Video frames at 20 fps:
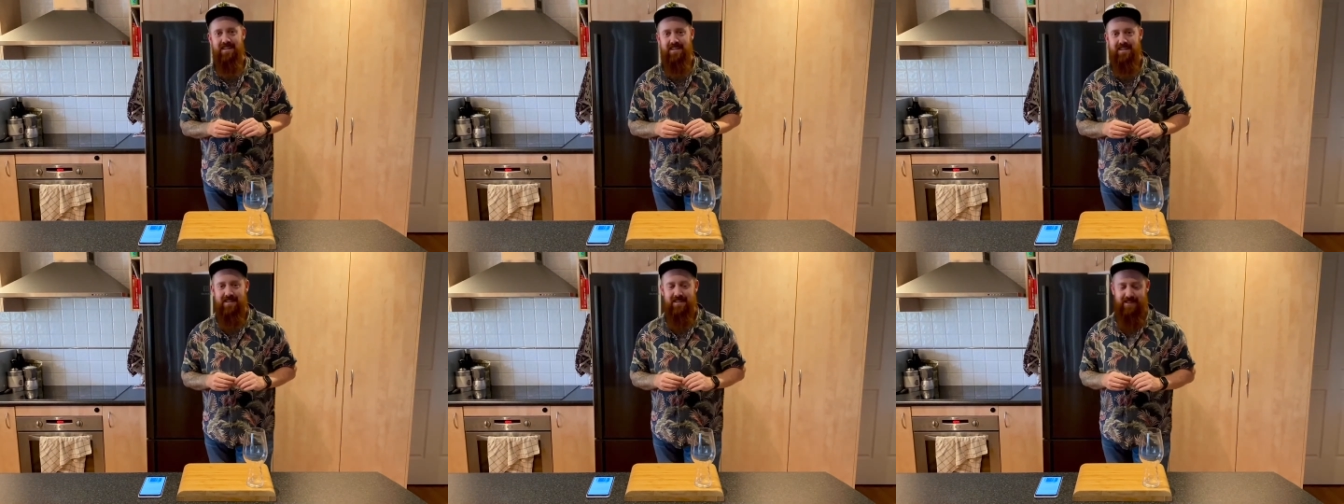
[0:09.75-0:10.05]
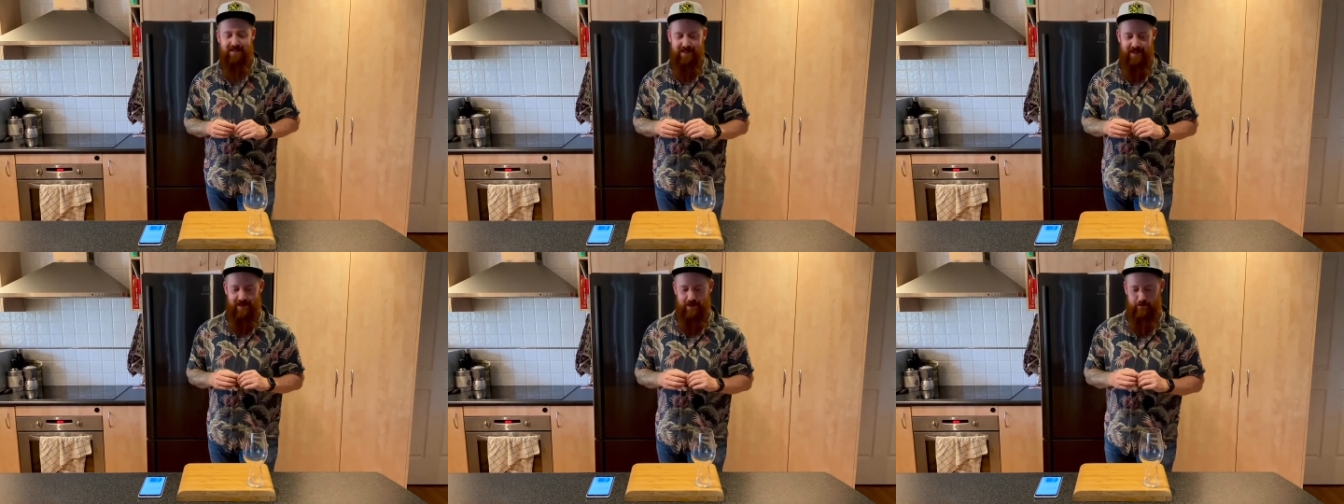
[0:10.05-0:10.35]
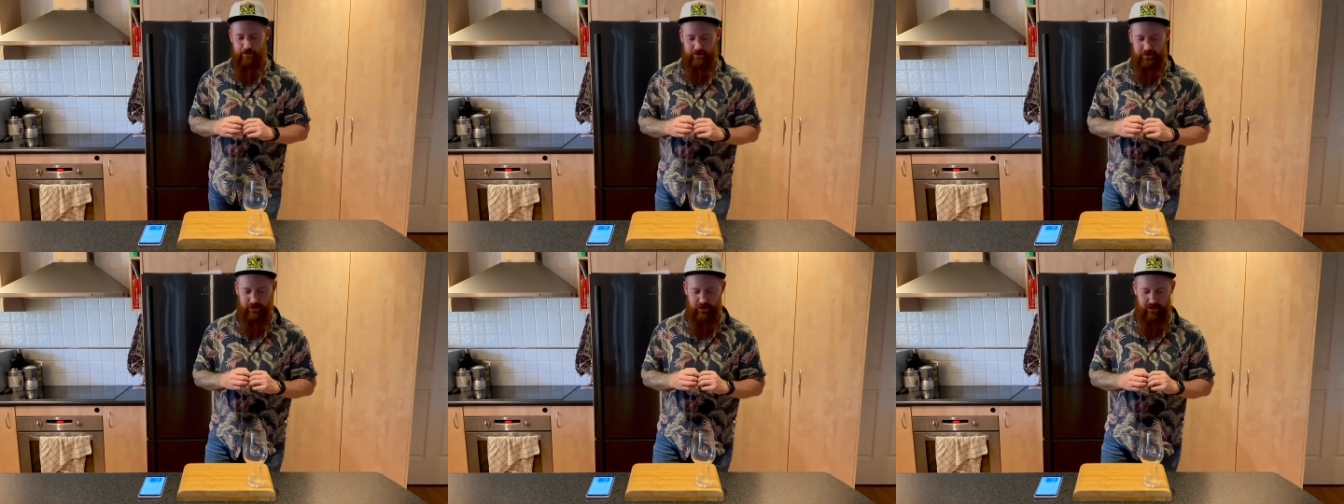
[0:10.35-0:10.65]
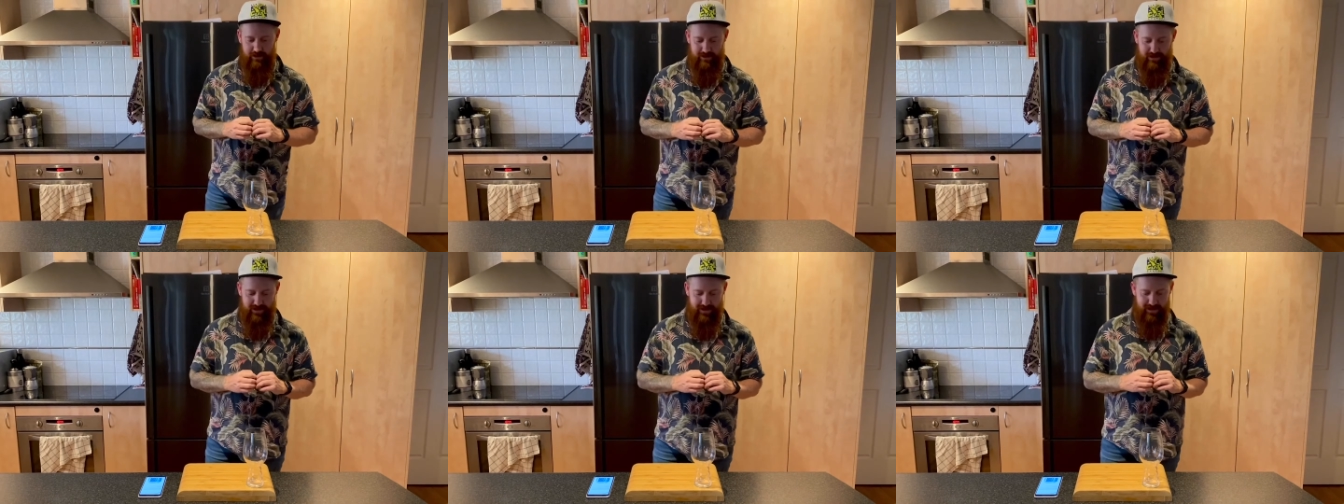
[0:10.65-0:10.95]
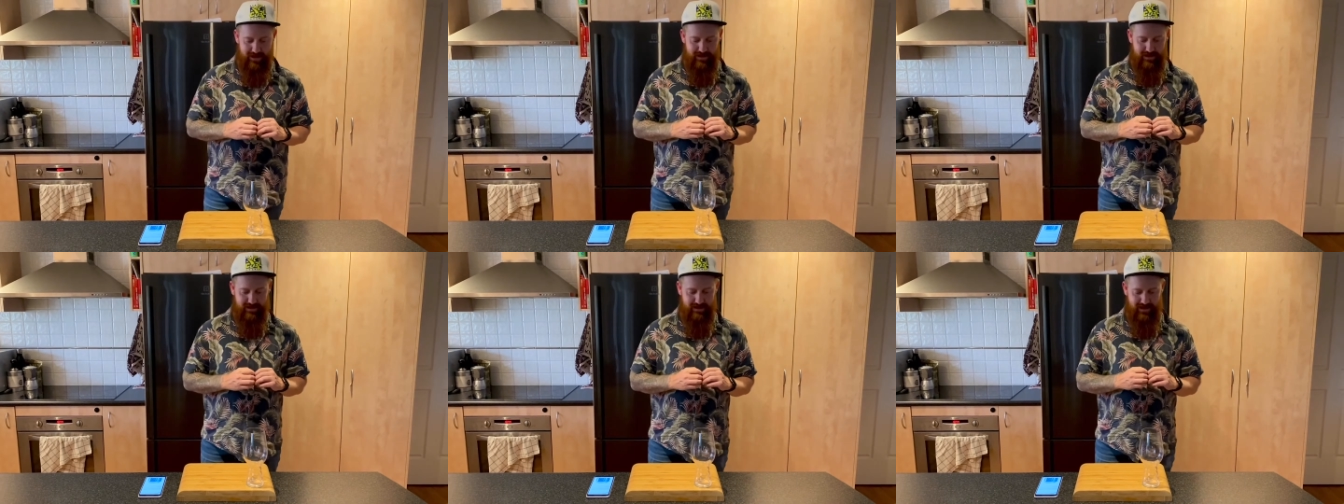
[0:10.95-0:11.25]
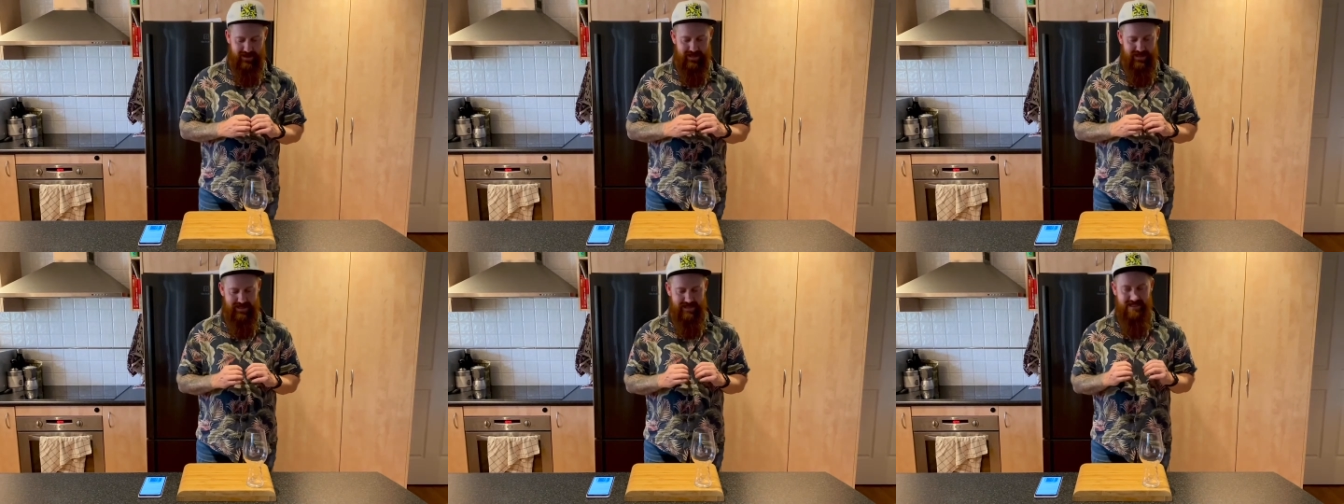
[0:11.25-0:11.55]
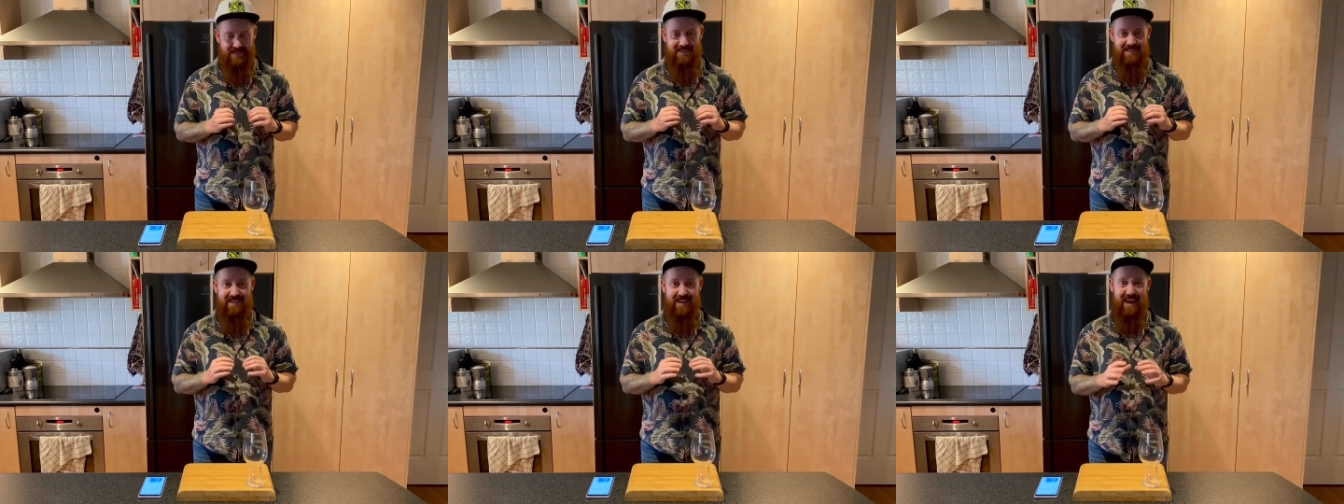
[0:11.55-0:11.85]
Today we've got uh, day
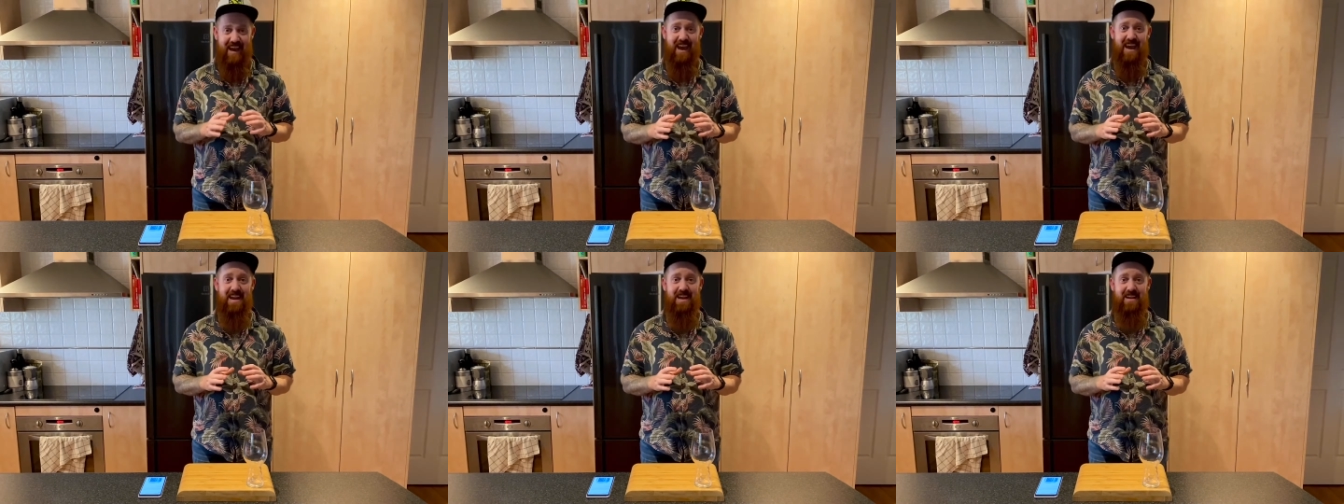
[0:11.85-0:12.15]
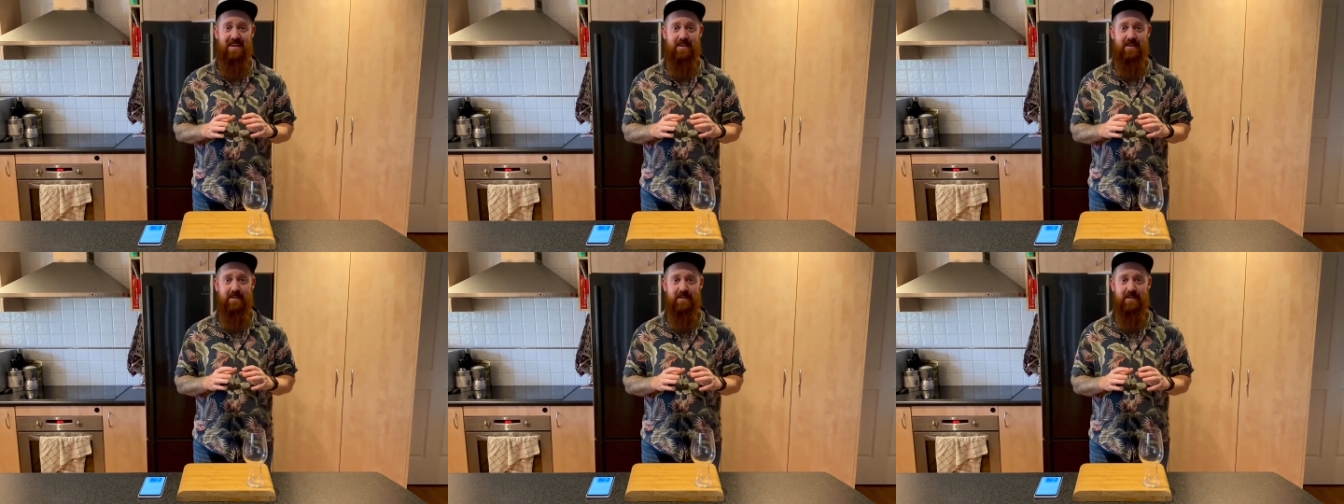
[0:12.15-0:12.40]
10